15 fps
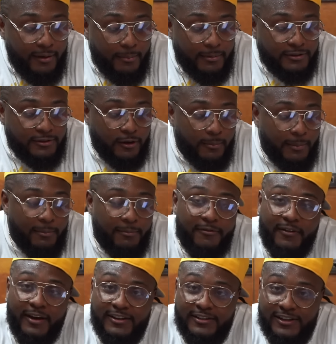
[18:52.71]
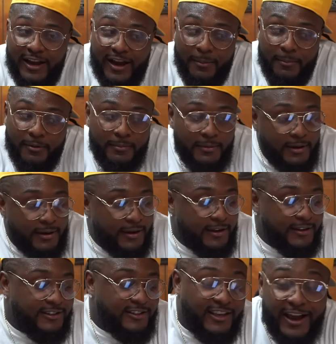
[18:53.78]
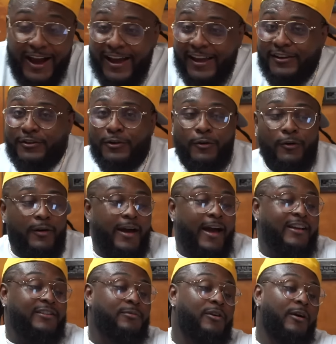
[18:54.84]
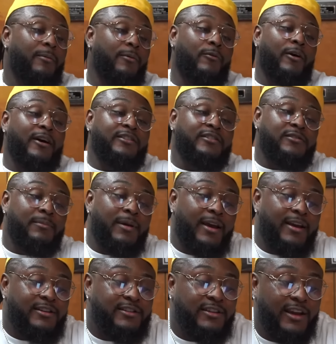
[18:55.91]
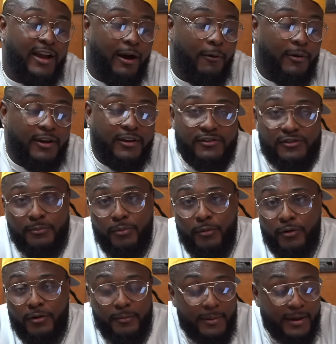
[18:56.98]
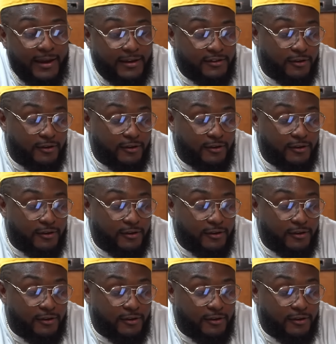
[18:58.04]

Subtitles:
I'm going to tell him I'm going to FaceTime him, see how he's doing, ask him a couple questions, man, see how we can support him, man.